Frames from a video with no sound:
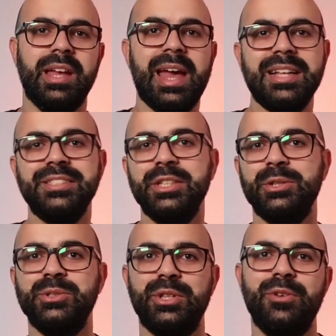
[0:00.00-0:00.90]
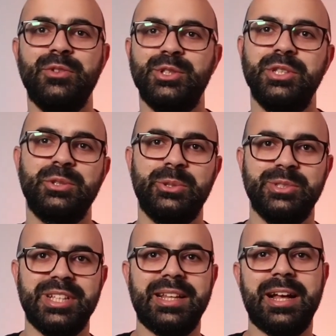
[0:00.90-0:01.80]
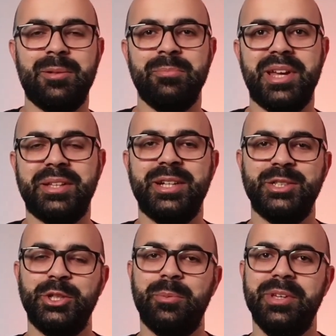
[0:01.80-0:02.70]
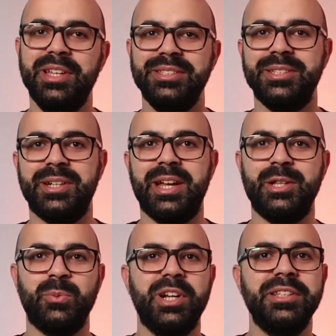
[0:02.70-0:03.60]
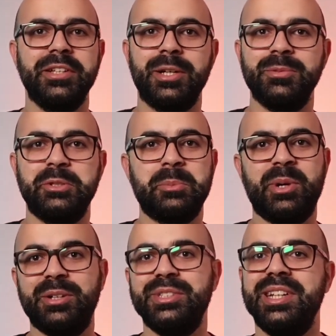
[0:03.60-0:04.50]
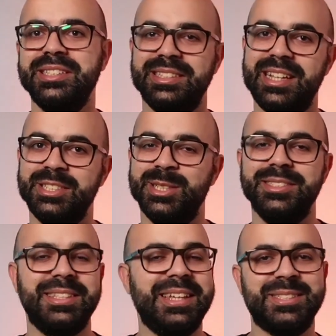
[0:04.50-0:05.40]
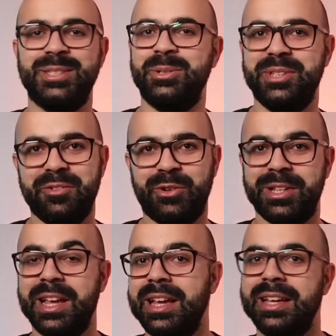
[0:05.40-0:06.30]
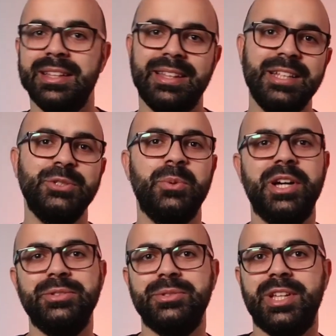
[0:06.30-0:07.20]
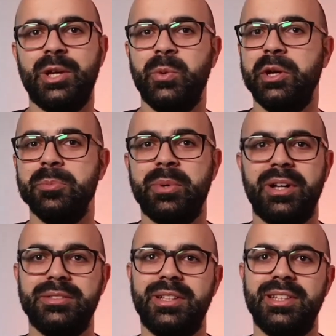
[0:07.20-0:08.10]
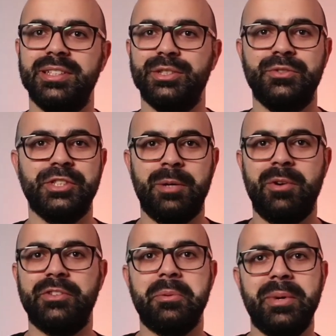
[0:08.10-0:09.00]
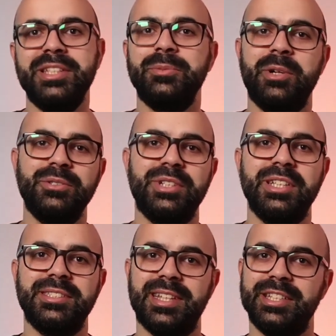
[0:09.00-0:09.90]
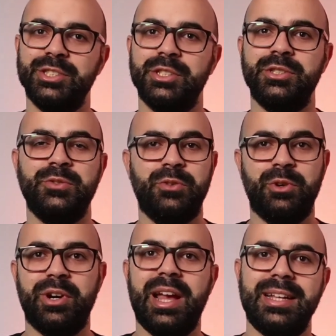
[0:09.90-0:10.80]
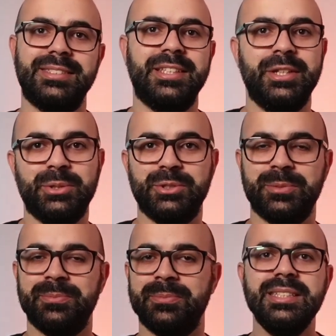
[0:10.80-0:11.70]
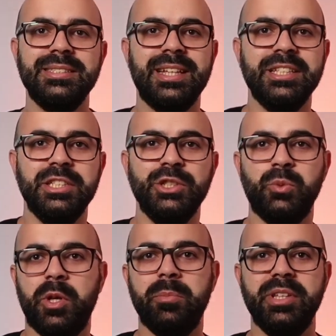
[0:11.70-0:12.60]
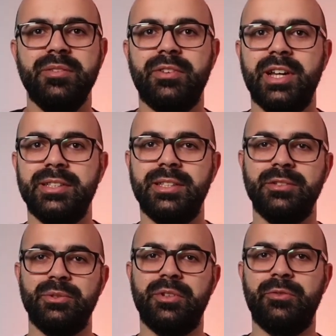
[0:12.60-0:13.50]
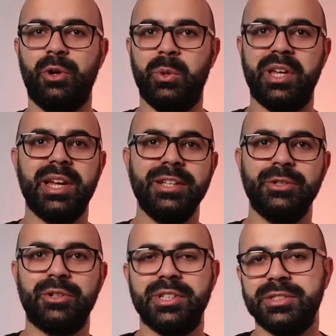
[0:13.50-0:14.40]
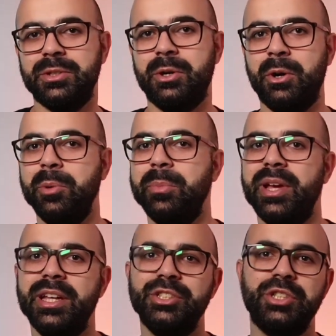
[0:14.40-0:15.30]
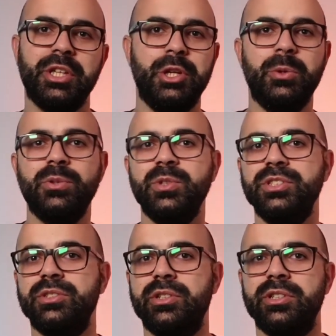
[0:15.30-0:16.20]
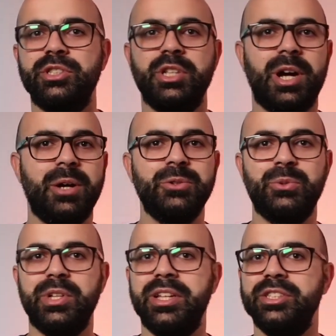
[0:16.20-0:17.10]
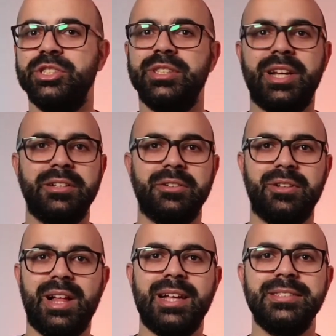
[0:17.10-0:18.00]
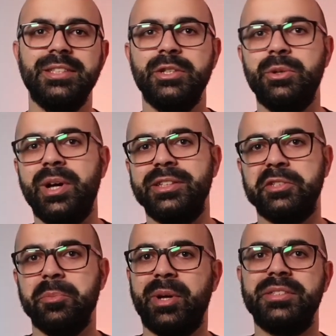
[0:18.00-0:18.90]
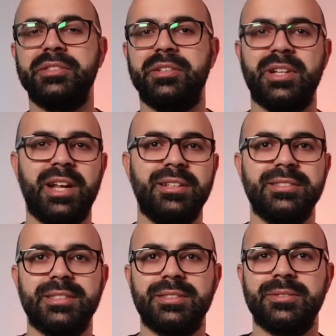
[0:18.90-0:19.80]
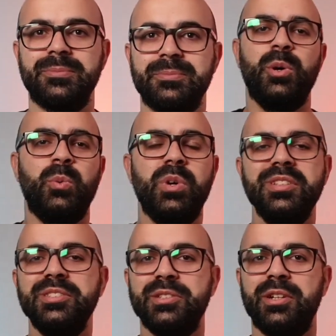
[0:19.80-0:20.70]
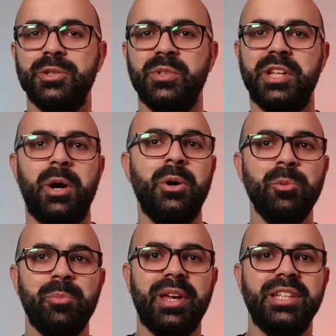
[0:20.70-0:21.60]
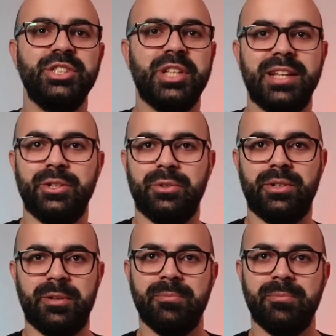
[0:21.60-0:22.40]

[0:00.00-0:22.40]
SEOs love using tools that help make their job easier, and when it comes to browser extensions, it's no different. That's why today we compiled a list of some of the best browser extensions for SEOs. These extensions will be divided into the following categories. On-page, keyword research, outreach, technical SEO and competitor analysis. We'll start with the on-page category.